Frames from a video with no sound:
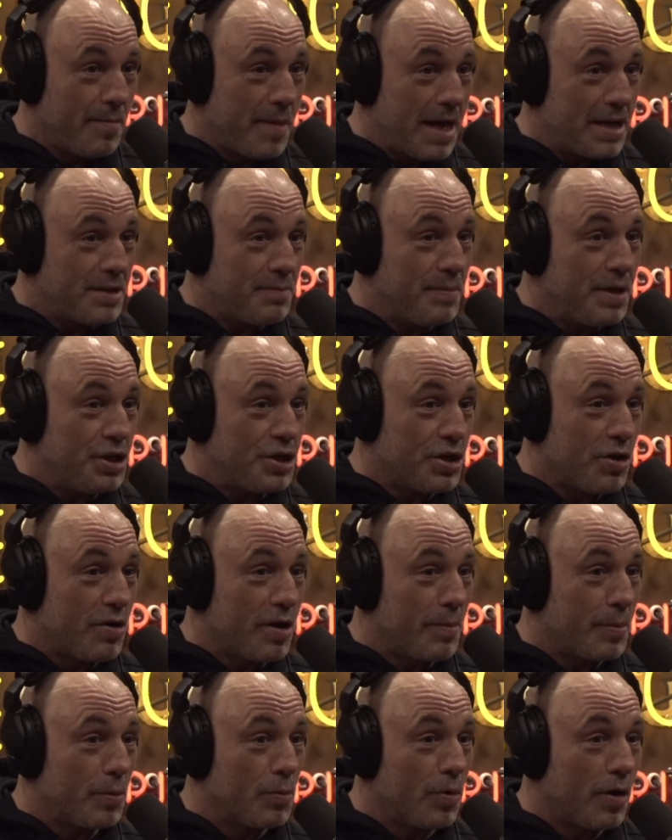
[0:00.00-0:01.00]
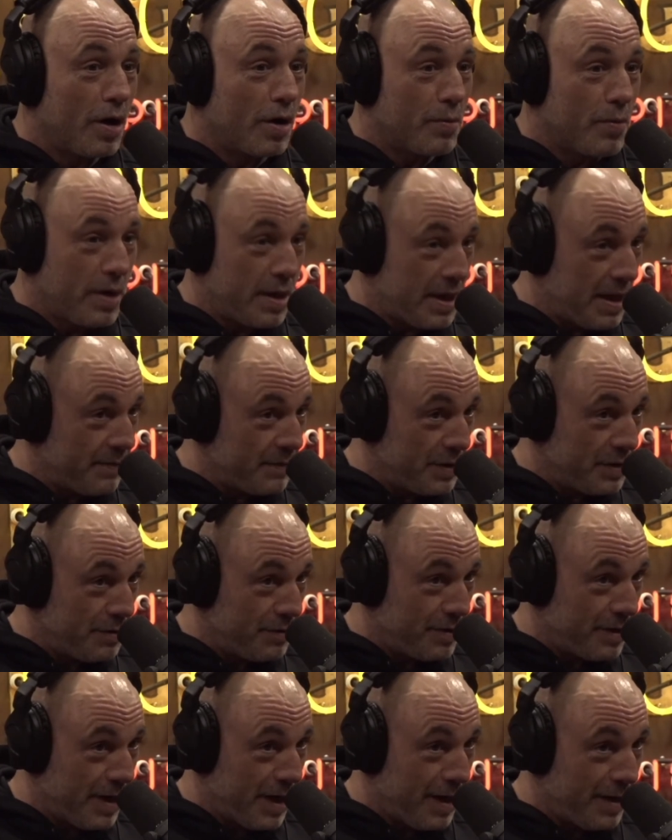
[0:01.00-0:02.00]
Imagine me showing up at work. What do they have to do
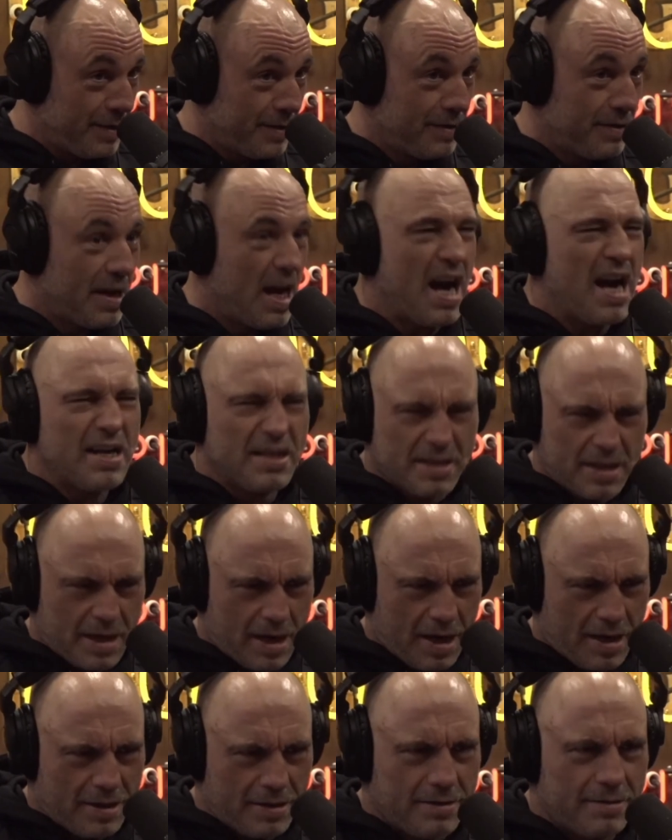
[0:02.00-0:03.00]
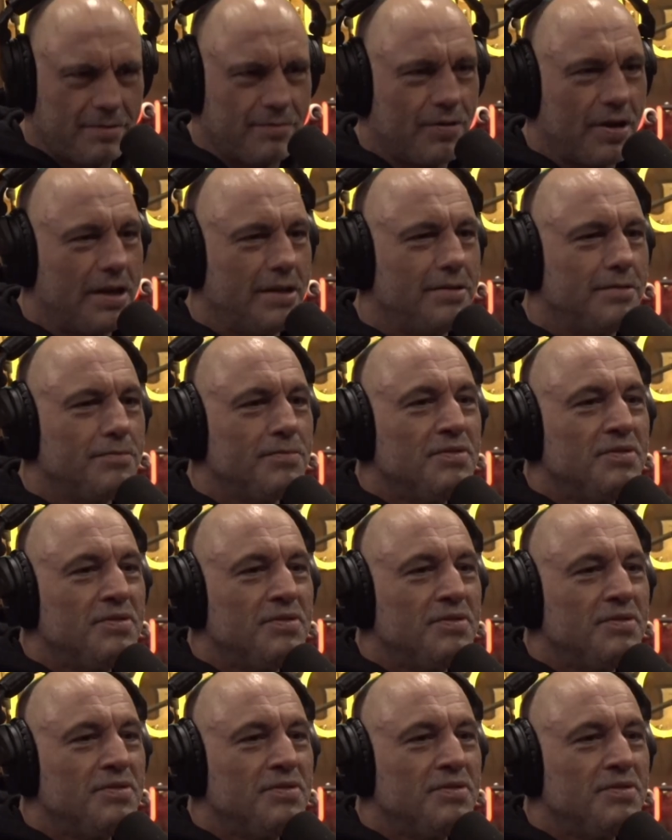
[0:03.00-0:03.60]
today? High as a kite right?